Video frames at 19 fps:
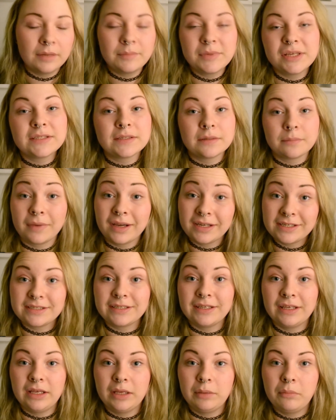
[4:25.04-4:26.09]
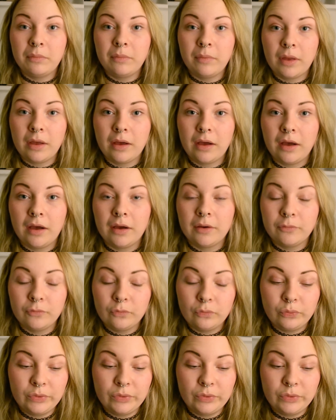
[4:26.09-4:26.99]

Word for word: it means in my team, um,